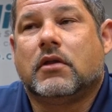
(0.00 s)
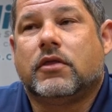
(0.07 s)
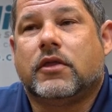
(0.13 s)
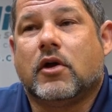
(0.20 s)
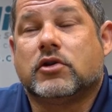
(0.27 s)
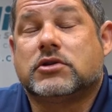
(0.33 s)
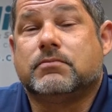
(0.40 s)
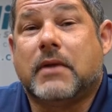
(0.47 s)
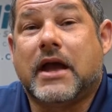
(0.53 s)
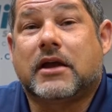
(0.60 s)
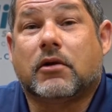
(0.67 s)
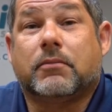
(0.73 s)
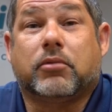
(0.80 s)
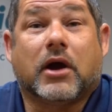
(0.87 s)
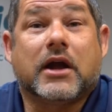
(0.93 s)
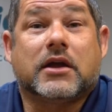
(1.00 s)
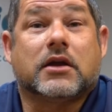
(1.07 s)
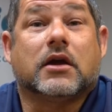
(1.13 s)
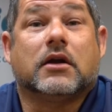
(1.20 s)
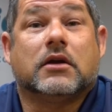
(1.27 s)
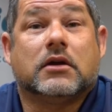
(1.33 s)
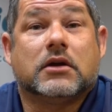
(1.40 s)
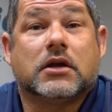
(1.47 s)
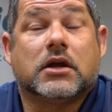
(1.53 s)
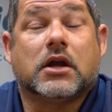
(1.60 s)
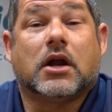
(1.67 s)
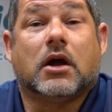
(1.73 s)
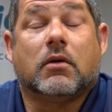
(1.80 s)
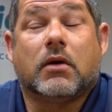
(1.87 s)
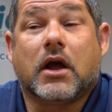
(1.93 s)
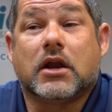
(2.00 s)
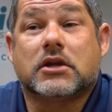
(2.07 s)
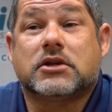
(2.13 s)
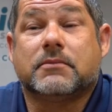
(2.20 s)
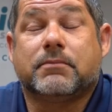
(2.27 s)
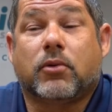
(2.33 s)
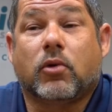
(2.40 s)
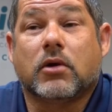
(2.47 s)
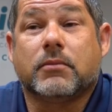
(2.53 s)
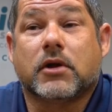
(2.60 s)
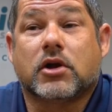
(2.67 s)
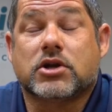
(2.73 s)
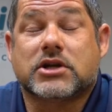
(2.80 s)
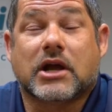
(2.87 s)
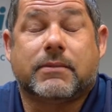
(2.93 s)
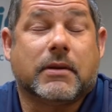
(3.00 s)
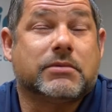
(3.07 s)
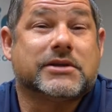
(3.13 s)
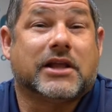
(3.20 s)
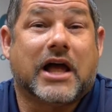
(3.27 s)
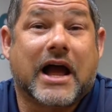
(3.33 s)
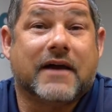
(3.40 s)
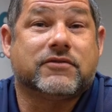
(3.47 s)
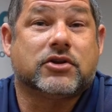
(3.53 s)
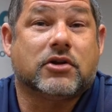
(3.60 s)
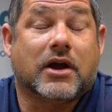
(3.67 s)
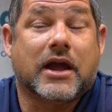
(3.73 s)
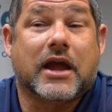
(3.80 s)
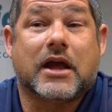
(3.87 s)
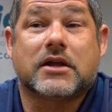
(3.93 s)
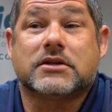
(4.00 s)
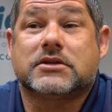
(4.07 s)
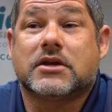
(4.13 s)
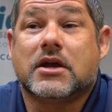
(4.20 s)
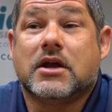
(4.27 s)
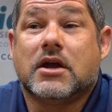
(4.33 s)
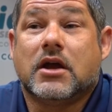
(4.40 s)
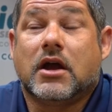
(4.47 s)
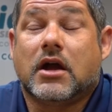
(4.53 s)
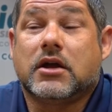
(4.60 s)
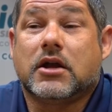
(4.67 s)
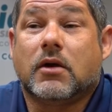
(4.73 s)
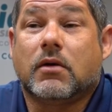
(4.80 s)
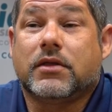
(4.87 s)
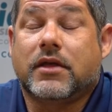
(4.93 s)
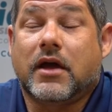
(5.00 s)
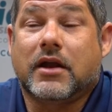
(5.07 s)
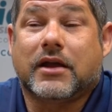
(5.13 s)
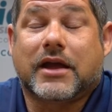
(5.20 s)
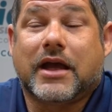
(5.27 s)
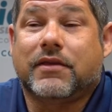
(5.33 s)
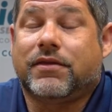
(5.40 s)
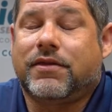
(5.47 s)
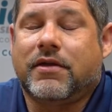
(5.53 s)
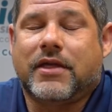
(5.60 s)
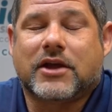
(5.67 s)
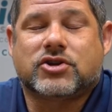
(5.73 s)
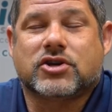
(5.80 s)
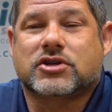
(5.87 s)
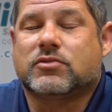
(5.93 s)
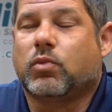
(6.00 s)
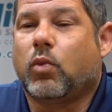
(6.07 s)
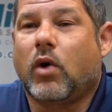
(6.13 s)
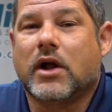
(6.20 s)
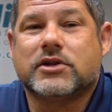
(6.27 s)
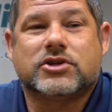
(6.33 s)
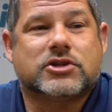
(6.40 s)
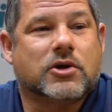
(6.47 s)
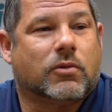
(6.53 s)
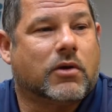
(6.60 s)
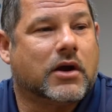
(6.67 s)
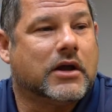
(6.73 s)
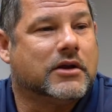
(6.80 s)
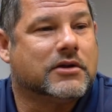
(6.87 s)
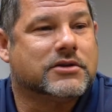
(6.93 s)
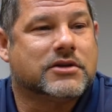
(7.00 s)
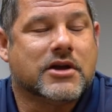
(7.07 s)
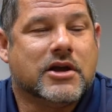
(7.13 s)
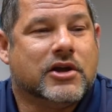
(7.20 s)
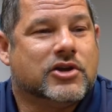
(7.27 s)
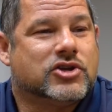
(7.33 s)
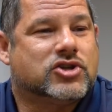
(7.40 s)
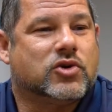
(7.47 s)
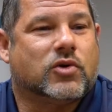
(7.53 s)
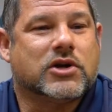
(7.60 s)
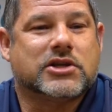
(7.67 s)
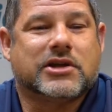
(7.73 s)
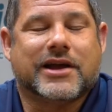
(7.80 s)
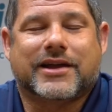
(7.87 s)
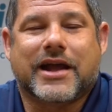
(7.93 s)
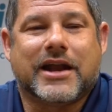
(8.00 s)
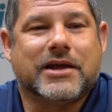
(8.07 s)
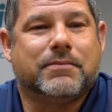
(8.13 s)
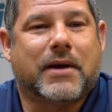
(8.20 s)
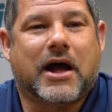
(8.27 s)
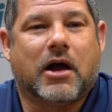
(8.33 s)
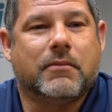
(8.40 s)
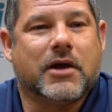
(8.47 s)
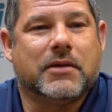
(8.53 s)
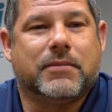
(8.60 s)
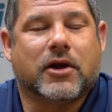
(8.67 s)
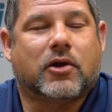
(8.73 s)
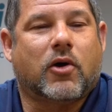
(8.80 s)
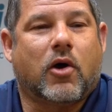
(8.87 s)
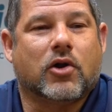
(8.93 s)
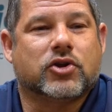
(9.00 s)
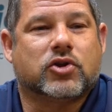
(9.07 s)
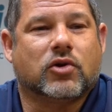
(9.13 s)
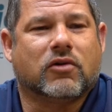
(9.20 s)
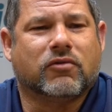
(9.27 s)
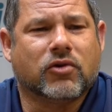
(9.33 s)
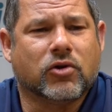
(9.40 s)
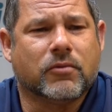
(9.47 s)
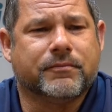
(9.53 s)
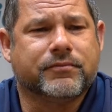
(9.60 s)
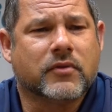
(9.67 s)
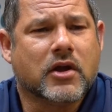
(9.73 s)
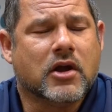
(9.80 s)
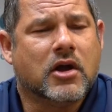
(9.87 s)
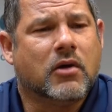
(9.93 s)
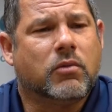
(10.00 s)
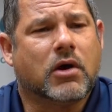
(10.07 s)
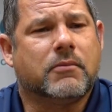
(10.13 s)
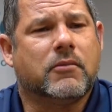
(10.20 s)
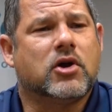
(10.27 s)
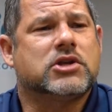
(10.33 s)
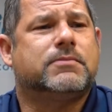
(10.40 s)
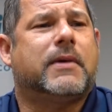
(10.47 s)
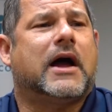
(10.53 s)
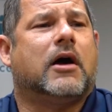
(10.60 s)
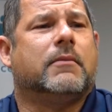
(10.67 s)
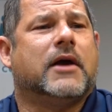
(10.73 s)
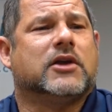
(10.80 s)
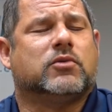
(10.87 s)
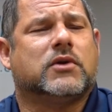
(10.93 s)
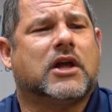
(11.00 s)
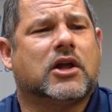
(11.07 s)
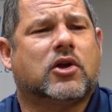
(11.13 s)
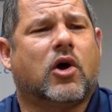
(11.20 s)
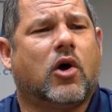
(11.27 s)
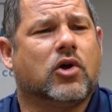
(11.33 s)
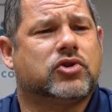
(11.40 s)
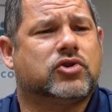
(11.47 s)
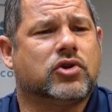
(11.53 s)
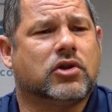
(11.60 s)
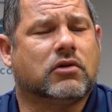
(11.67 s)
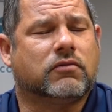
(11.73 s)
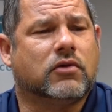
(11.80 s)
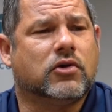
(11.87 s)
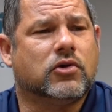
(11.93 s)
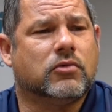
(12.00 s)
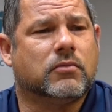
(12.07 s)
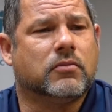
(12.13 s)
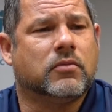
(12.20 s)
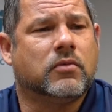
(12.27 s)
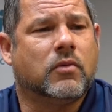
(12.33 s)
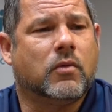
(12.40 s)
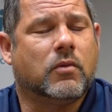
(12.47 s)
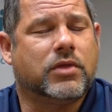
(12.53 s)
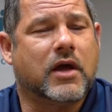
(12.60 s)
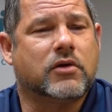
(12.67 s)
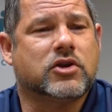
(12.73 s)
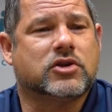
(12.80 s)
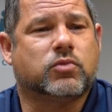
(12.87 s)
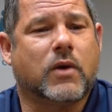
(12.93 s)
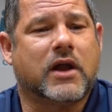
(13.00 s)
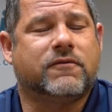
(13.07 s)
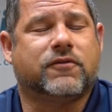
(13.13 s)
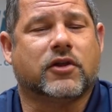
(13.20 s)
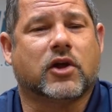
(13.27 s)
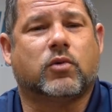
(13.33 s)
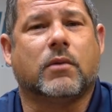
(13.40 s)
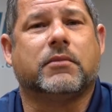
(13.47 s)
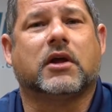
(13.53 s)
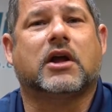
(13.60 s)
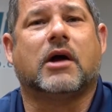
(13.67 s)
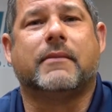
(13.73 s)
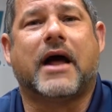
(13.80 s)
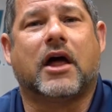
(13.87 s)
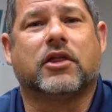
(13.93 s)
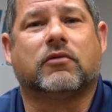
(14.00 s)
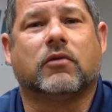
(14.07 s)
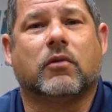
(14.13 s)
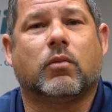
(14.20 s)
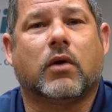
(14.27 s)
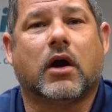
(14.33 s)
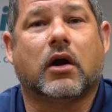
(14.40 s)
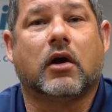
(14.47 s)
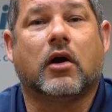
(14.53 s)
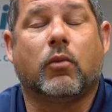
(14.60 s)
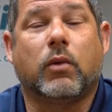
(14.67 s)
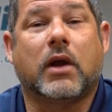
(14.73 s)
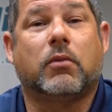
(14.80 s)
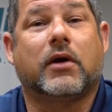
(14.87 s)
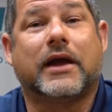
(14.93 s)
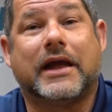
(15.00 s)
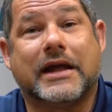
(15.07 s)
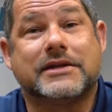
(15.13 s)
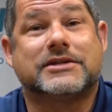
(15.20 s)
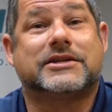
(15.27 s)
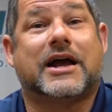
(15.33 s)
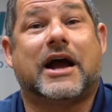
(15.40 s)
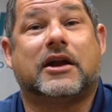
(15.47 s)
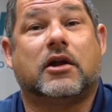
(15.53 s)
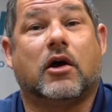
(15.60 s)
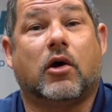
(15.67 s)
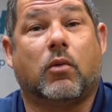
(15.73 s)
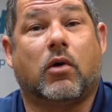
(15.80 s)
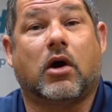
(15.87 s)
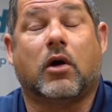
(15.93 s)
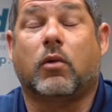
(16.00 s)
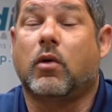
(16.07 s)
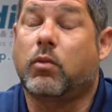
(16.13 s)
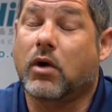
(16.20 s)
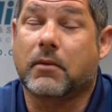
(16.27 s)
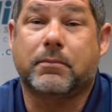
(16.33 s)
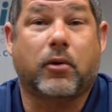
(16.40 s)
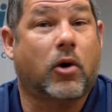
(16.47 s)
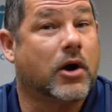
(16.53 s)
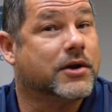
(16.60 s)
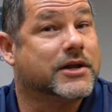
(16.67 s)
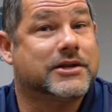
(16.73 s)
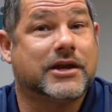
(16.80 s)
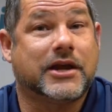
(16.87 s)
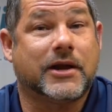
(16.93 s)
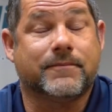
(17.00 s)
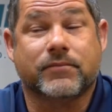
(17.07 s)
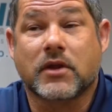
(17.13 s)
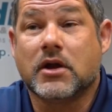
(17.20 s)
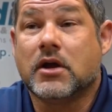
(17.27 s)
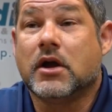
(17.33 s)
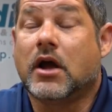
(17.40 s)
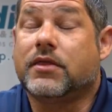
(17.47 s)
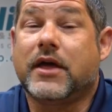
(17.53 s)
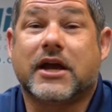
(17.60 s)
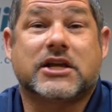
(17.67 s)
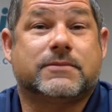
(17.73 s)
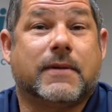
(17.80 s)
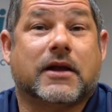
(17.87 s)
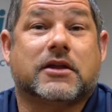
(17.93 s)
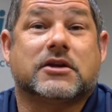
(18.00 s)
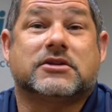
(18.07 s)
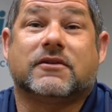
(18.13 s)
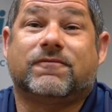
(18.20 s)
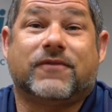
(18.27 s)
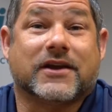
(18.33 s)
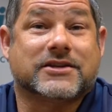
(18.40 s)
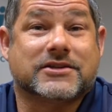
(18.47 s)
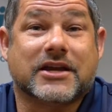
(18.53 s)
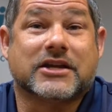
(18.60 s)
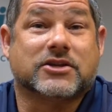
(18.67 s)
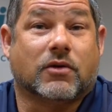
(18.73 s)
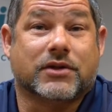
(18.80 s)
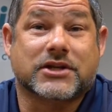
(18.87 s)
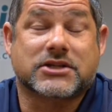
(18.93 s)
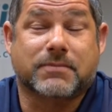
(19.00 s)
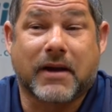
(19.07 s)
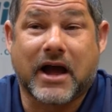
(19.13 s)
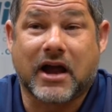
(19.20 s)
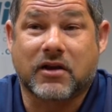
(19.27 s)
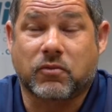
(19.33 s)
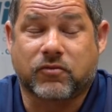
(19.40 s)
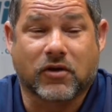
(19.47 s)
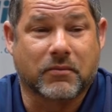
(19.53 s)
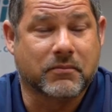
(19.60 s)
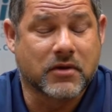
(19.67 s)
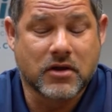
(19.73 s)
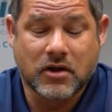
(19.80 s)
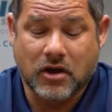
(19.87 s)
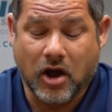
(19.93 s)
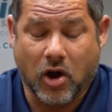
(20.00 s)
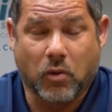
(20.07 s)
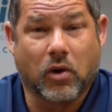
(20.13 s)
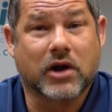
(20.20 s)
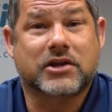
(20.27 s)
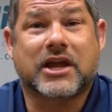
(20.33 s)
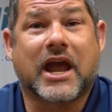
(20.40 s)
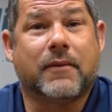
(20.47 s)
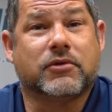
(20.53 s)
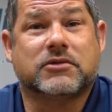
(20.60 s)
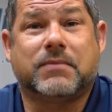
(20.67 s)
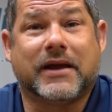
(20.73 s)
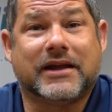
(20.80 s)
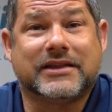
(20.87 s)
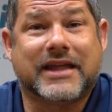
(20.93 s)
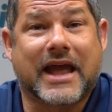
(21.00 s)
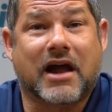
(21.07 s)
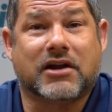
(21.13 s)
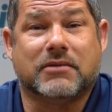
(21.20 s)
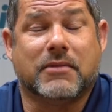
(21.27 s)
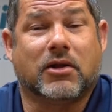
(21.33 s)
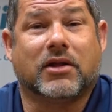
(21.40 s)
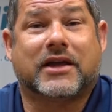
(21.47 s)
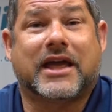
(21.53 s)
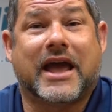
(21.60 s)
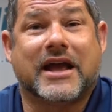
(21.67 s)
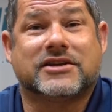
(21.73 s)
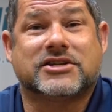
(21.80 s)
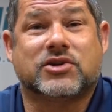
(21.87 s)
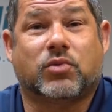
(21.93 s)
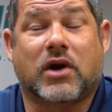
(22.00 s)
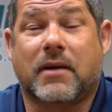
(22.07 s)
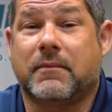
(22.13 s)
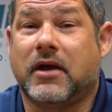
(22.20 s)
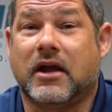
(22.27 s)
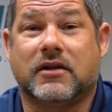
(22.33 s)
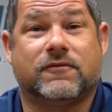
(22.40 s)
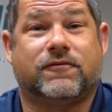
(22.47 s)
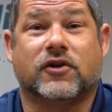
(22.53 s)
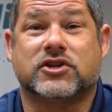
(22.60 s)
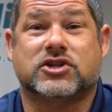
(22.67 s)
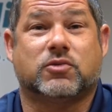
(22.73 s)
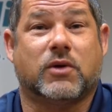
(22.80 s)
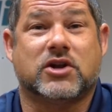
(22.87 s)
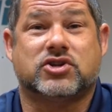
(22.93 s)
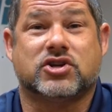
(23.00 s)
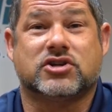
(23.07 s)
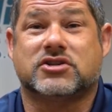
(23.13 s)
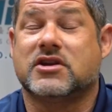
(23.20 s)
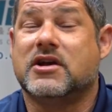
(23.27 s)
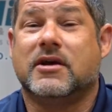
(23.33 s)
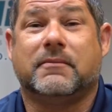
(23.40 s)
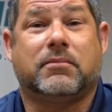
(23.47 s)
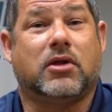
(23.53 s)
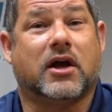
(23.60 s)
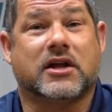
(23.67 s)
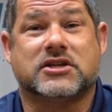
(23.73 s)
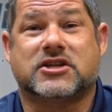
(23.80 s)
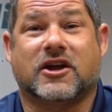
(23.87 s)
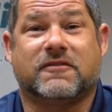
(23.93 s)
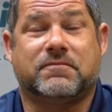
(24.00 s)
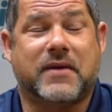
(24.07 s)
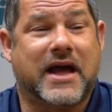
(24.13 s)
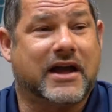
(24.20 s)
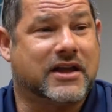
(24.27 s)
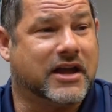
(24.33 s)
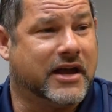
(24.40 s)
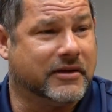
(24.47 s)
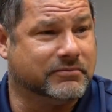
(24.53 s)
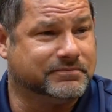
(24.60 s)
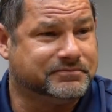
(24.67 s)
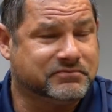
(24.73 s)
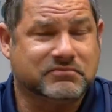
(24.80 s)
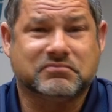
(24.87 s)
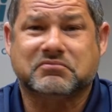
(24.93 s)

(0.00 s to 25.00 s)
those make or break you, you know, and it's important because you got people's lives in your hands. And, you know, and again, that's just one story. There's stories like any biomed being called to a room where most biomeds would get called to the room. They were just waiting for the equipment to come out of the room, where we were inside the OR. We're part of the team. They expected us to fix things on the spot, from OR tables being down in the middle of cases where I'm hitting foot switches, plugging stuff back in,